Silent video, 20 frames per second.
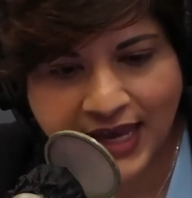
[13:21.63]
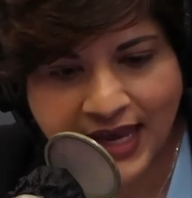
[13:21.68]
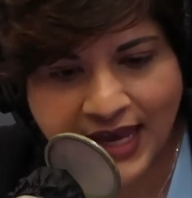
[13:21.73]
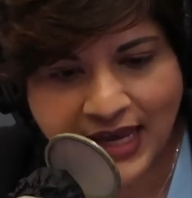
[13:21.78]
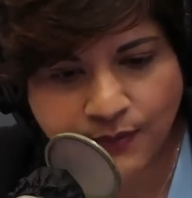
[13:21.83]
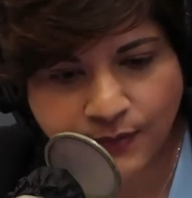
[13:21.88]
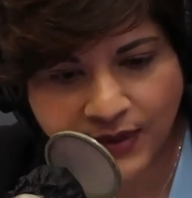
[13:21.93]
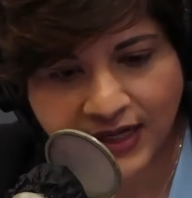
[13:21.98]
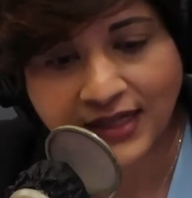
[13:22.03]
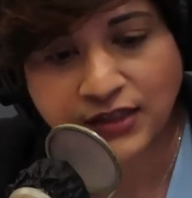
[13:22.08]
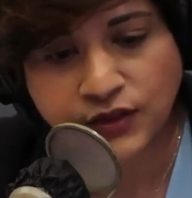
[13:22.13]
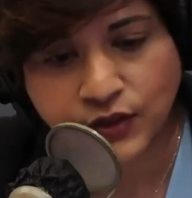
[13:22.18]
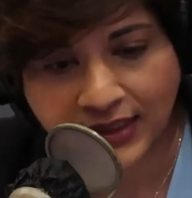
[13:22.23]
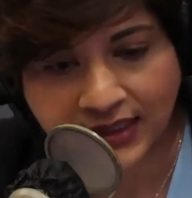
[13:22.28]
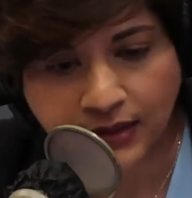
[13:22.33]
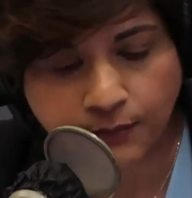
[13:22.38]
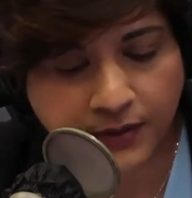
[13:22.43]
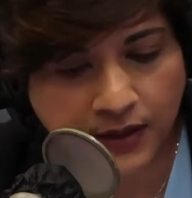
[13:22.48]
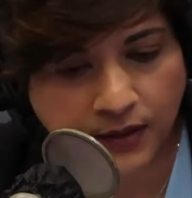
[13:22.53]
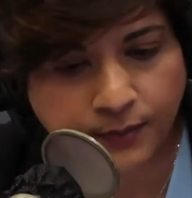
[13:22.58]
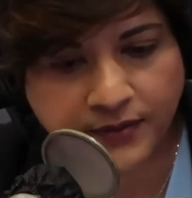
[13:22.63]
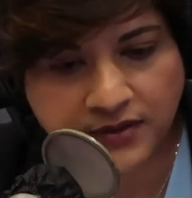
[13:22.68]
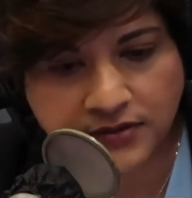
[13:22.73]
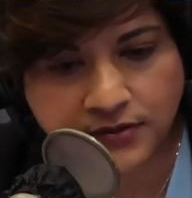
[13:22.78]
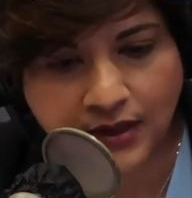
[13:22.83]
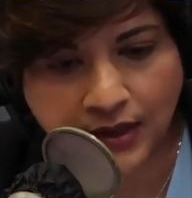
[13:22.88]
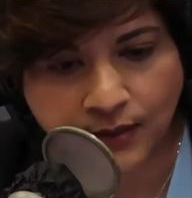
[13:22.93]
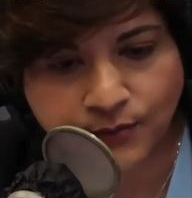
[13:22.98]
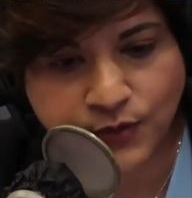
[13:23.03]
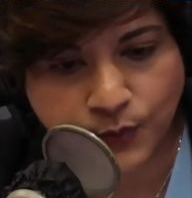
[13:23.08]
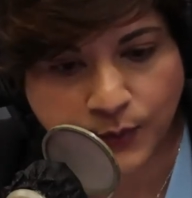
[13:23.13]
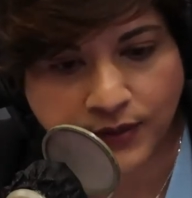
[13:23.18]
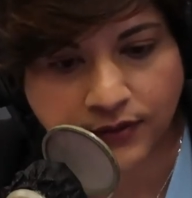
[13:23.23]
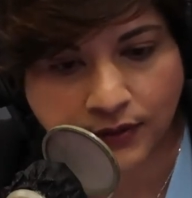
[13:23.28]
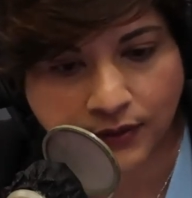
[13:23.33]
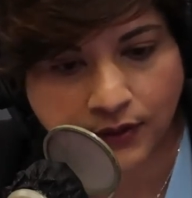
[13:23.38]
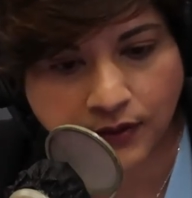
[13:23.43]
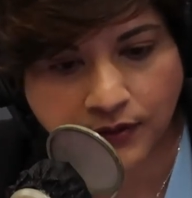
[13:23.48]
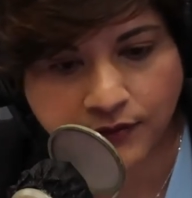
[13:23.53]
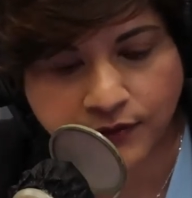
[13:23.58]
But actually, purpose comes with a
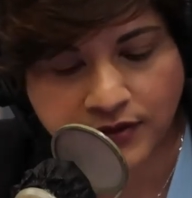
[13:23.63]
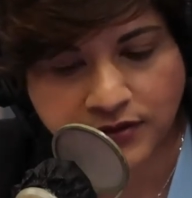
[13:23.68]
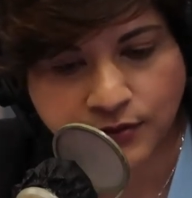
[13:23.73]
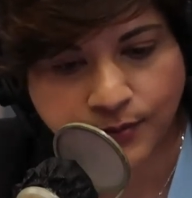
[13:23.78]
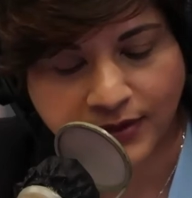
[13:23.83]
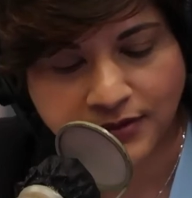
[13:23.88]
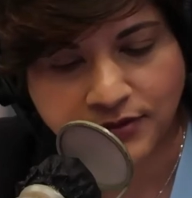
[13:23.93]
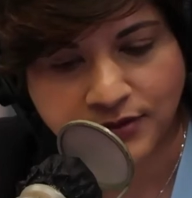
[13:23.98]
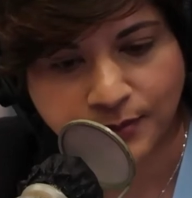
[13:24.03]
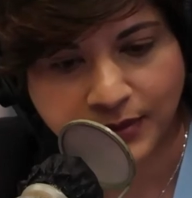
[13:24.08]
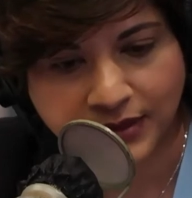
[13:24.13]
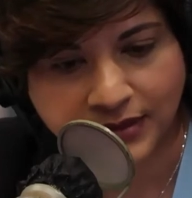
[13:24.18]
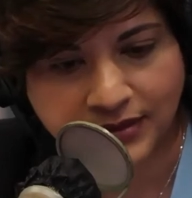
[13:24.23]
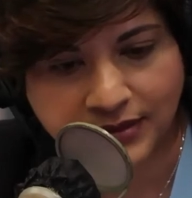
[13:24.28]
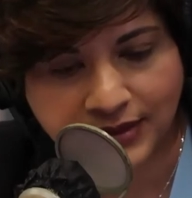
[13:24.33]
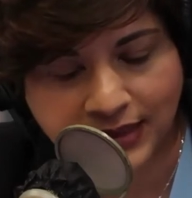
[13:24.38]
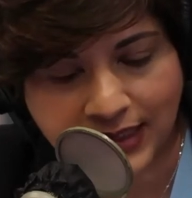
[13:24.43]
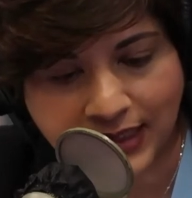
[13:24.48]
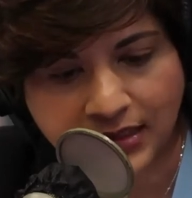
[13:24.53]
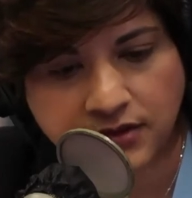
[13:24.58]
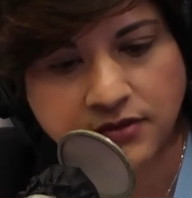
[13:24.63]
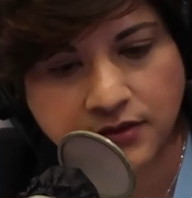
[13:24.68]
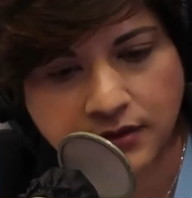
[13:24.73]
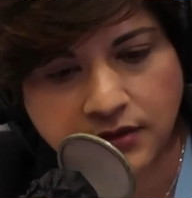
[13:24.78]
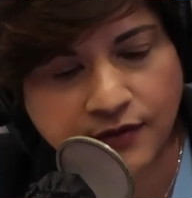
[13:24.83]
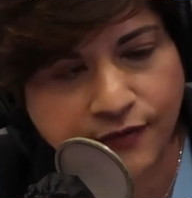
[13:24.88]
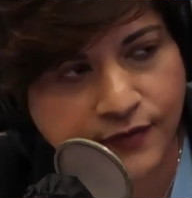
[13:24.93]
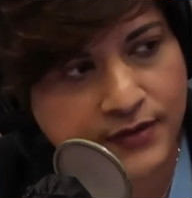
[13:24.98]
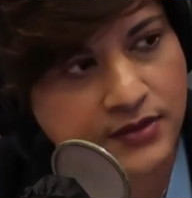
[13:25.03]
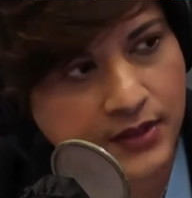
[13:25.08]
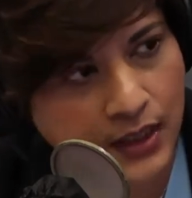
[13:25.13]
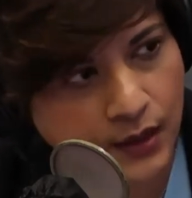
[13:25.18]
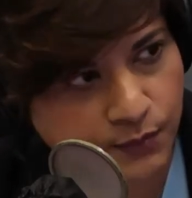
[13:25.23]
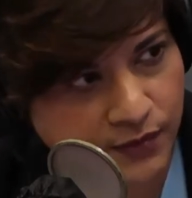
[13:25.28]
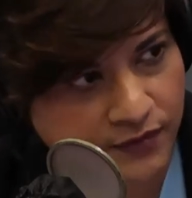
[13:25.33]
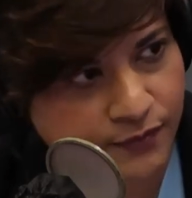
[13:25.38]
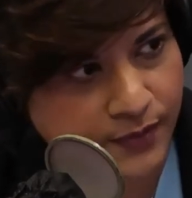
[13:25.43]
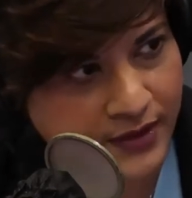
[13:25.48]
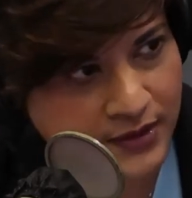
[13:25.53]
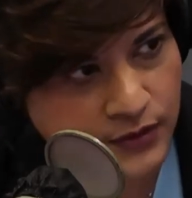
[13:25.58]
lot of responsibility, hence a different type of
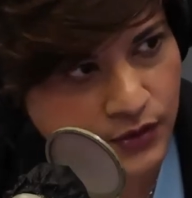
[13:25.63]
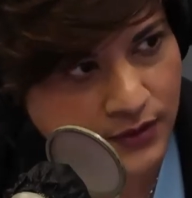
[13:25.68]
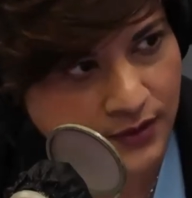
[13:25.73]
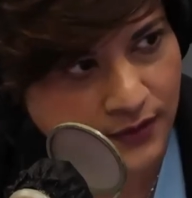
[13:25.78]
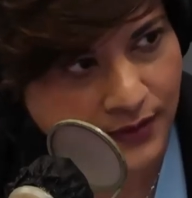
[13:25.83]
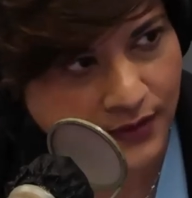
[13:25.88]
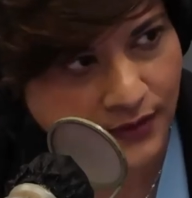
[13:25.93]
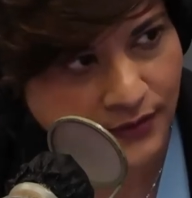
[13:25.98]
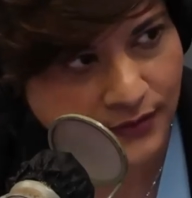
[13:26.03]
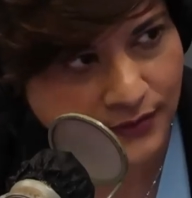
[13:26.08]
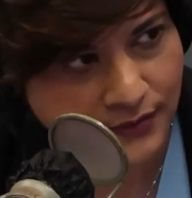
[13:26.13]
pressure, right?